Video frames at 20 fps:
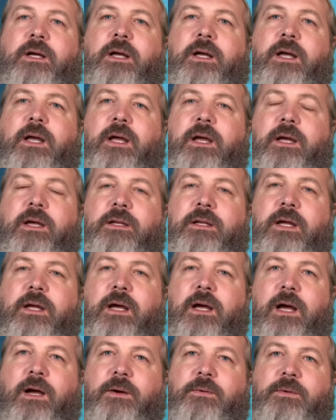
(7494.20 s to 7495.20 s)
And
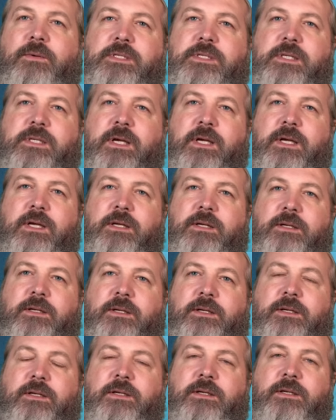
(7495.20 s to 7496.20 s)
I would say,
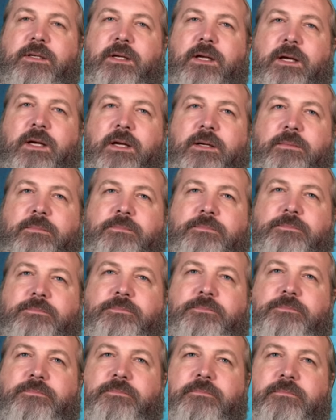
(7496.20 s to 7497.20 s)

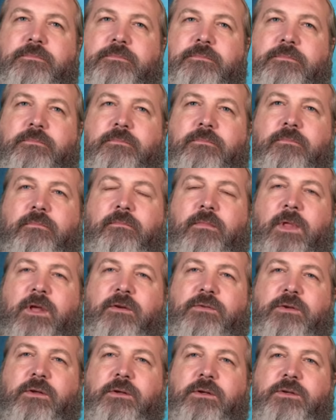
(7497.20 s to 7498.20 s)

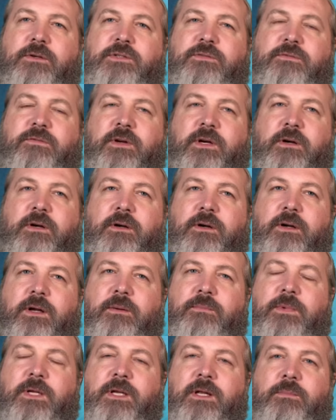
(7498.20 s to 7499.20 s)
if you use fear
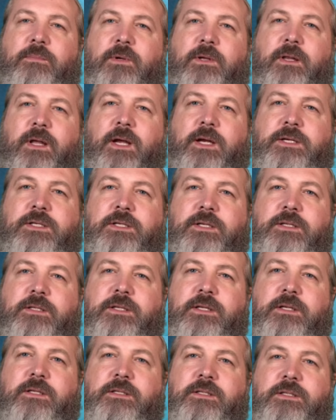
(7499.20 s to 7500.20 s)
and manipulation
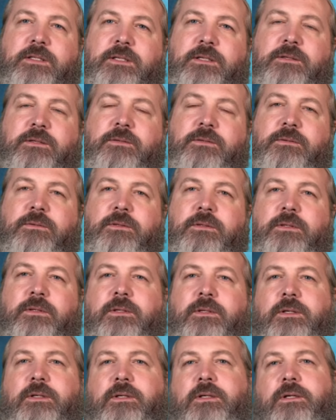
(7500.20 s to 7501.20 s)
to
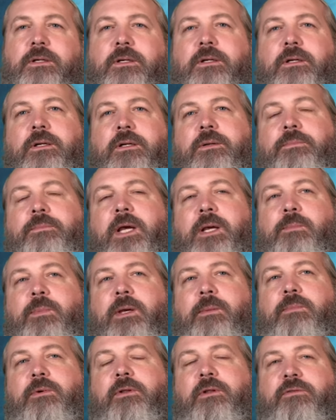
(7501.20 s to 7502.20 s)
make
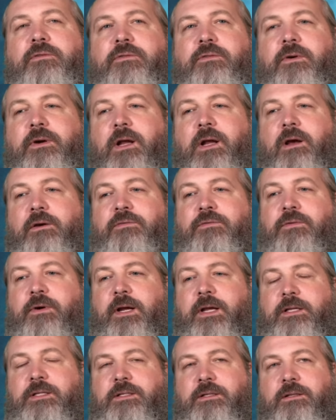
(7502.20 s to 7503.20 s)
people
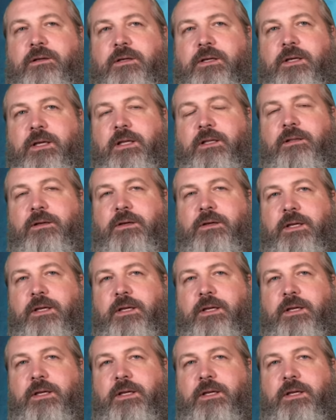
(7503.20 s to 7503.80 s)
afraid to look